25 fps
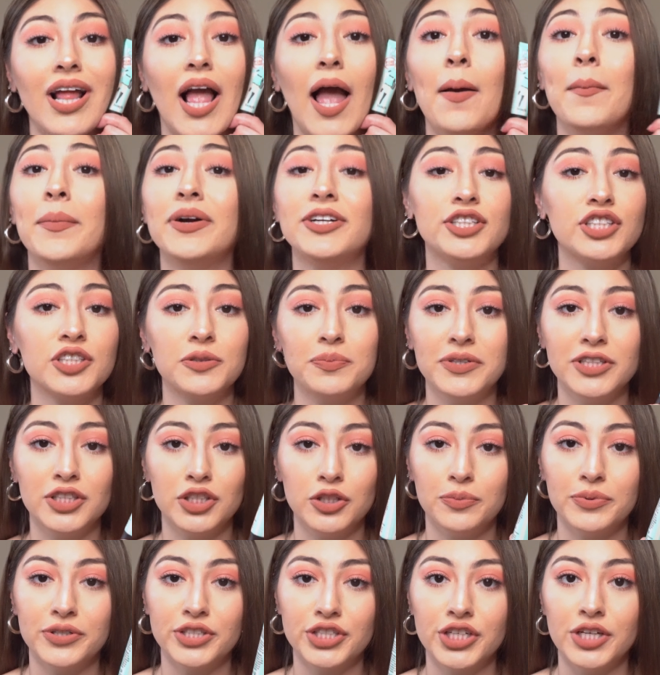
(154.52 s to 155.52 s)
I might just be
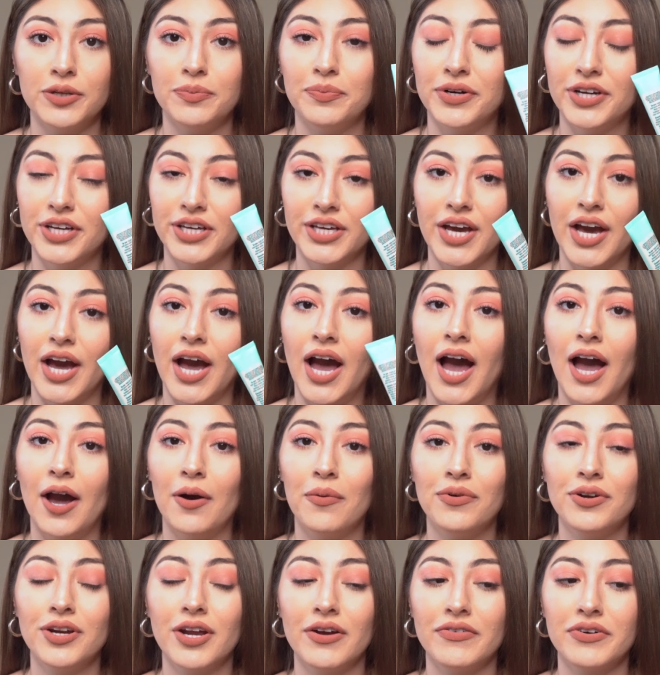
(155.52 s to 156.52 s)
super cheap, but yeah, I
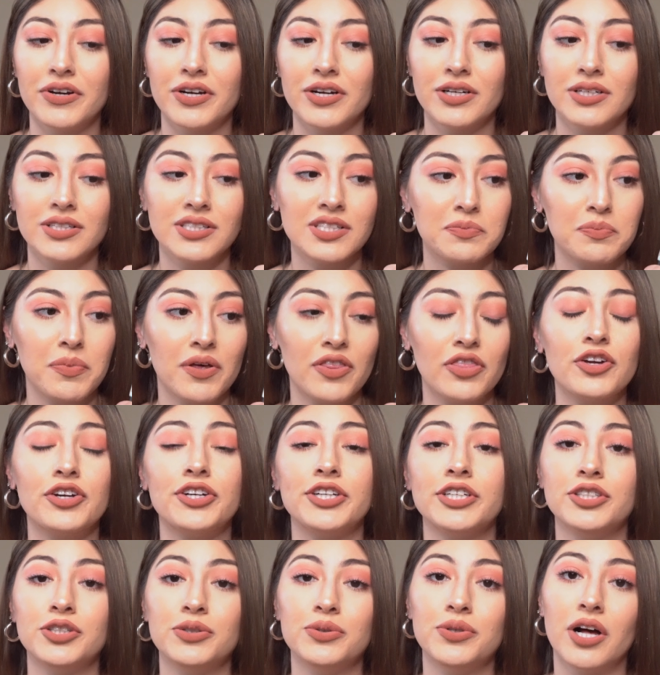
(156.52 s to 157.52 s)
would never spend
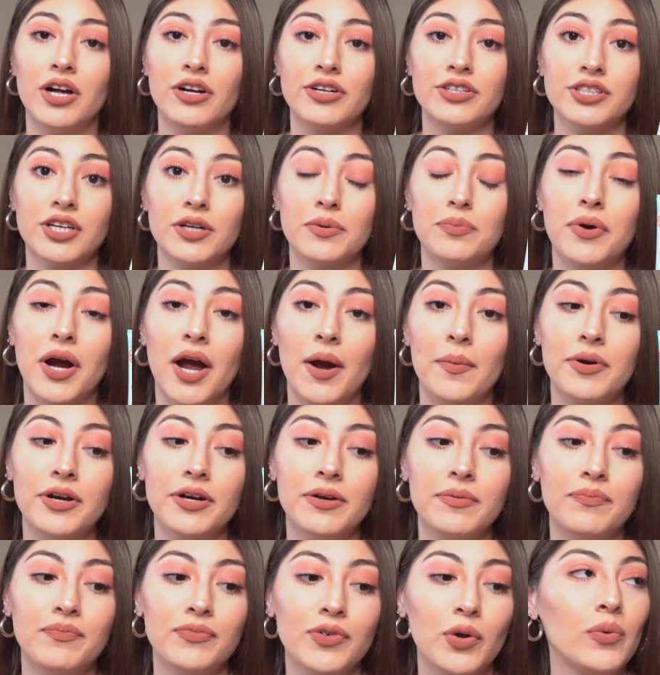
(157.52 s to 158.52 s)
$32 on a
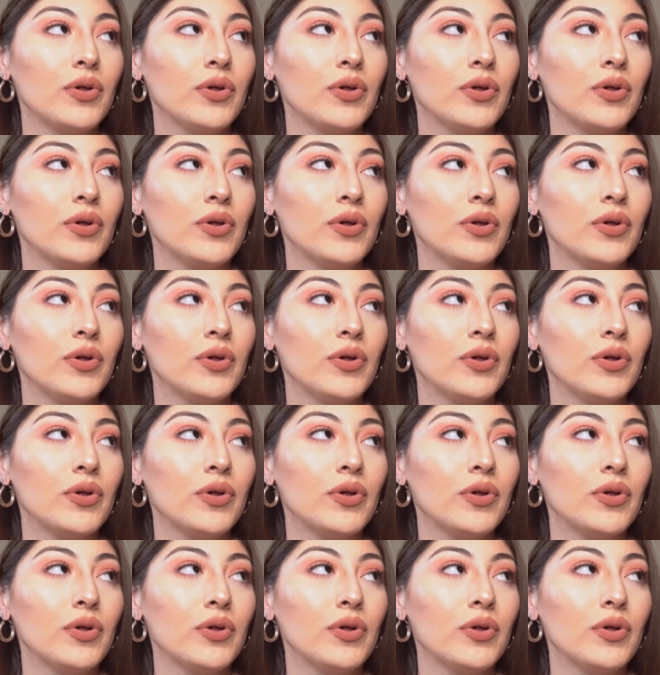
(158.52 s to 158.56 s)
primer.